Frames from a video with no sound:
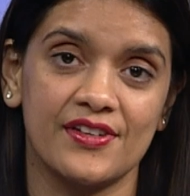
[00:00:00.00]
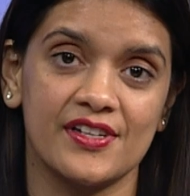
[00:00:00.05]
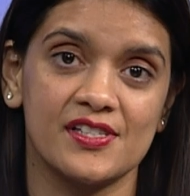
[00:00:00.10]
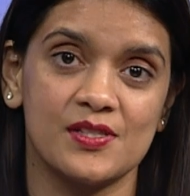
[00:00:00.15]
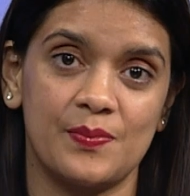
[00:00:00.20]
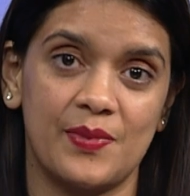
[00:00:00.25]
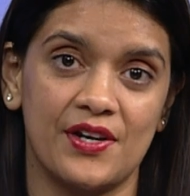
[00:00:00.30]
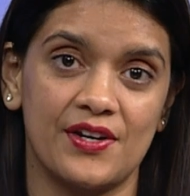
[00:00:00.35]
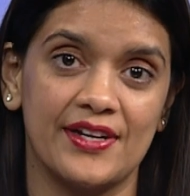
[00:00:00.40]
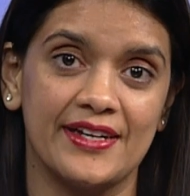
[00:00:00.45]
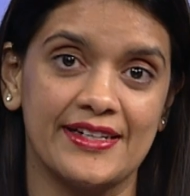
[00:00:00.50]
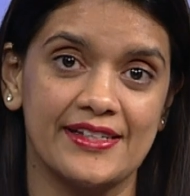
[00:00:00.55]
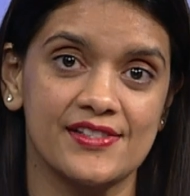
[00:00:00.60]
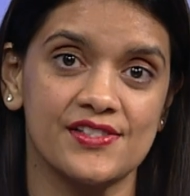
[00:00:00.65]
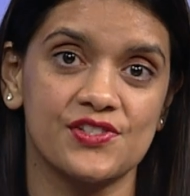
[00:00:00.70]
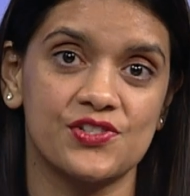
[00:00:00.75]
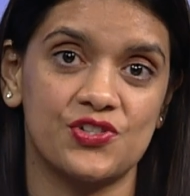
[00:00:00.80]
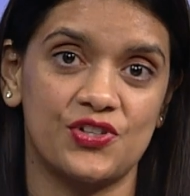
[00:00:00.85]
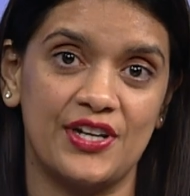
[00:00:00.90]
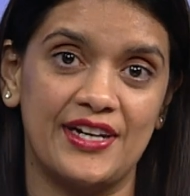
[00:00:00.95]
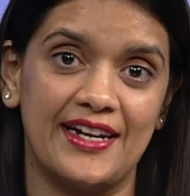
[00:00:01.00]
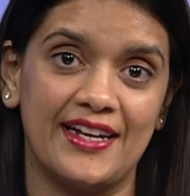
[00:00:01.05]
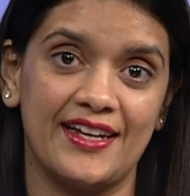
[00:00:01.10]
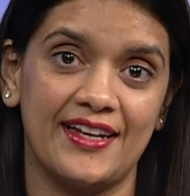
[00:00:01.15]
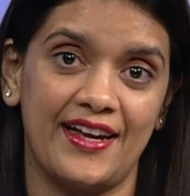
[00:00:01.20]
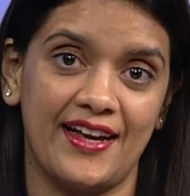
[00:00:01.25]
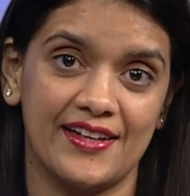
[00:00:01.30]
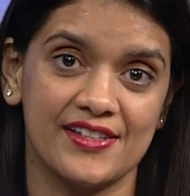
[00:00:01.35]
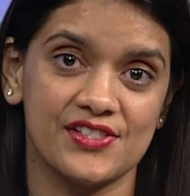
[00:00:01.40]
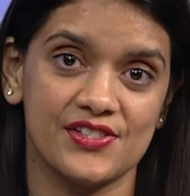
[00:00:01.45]
experience treating
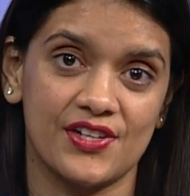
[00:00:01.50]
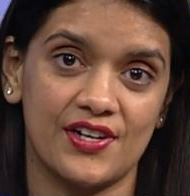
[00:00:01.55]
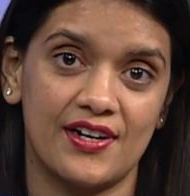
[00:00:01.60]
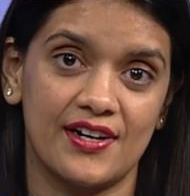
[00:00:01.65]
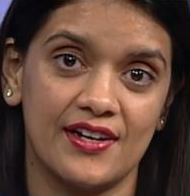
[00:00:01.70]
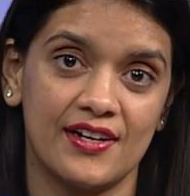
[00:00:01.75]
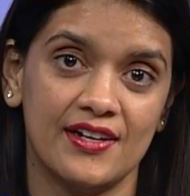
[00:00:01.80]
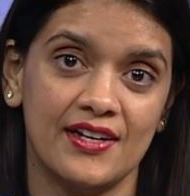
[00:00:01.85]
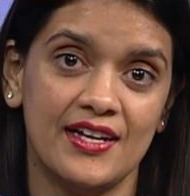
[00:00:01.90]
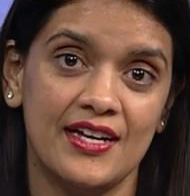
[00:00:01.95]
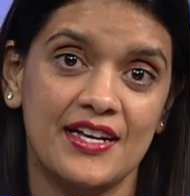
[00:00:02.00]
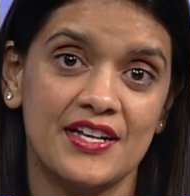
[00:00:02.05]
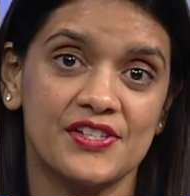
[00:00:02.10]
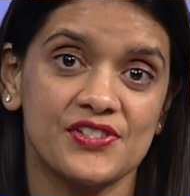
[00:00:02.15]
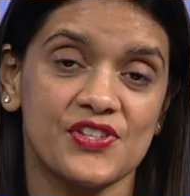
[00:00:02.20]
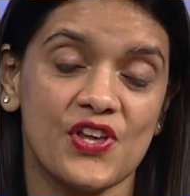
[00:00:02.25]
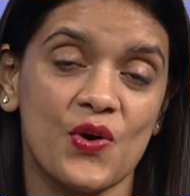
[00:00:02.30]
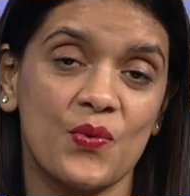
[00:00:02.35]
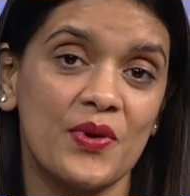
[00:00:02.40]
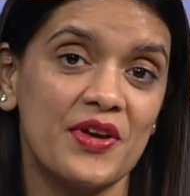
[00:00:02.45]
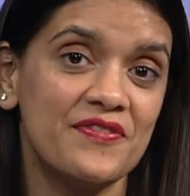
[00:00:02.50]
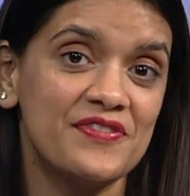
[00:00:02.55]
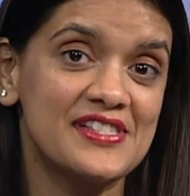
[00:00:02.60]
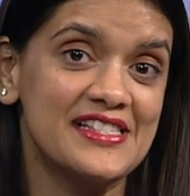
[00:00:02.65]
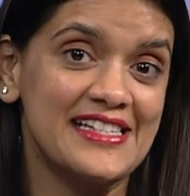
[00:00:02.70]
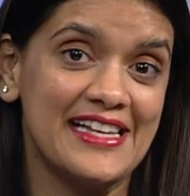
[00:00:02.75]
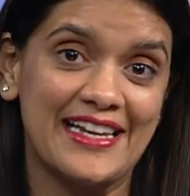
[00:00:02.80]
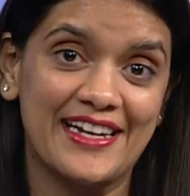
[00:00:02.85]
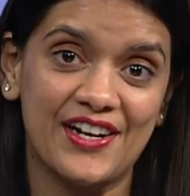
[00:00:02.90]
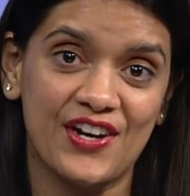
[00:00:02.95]
cancer. So we've
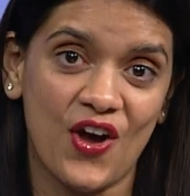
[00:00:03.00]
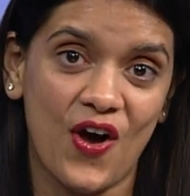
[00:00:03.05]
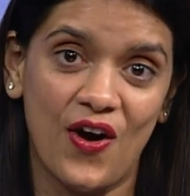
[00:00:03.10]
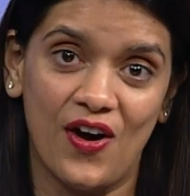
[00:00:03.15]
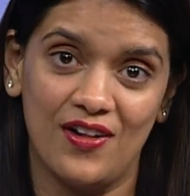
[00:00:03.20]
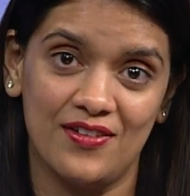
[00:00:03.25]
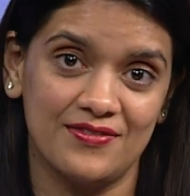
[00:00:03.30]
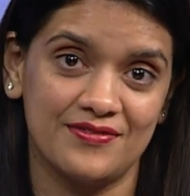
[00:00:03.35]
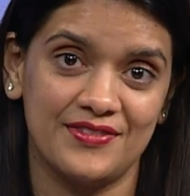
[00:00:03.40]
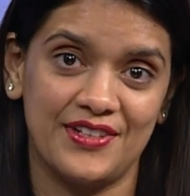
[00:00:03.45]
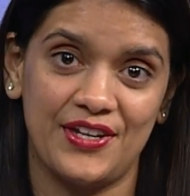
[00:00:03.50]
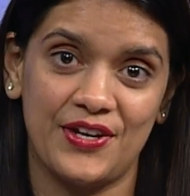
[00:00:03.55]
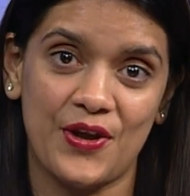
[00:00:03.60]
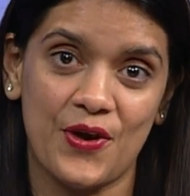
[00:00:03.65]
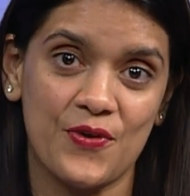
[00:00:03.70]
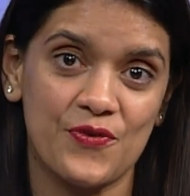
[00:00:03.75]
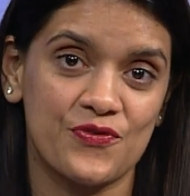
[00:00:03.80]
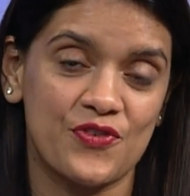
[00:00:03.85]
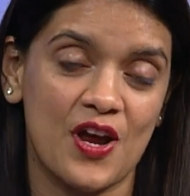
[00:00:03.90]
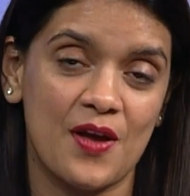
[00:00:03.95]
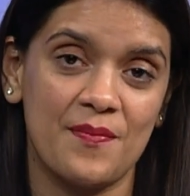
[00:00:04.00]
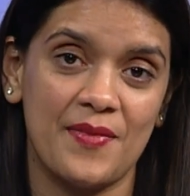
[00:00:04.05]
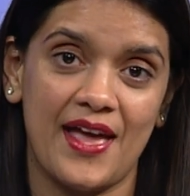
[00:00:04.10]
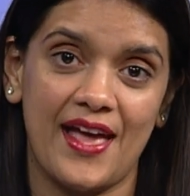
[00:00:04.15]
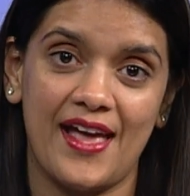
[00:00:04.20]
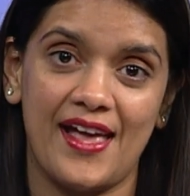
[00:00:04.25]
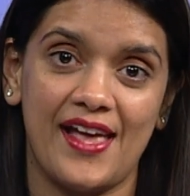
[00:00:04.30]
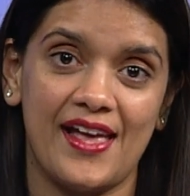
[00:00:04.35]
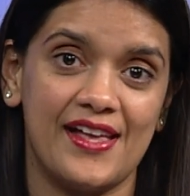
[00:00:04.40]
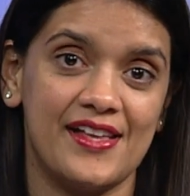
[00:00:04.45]
seen it all, you know, from
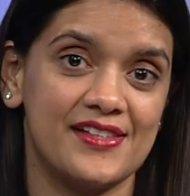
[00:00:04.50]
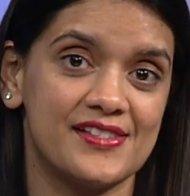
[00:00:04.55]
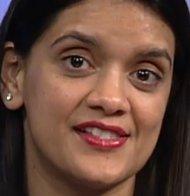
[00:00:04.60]
a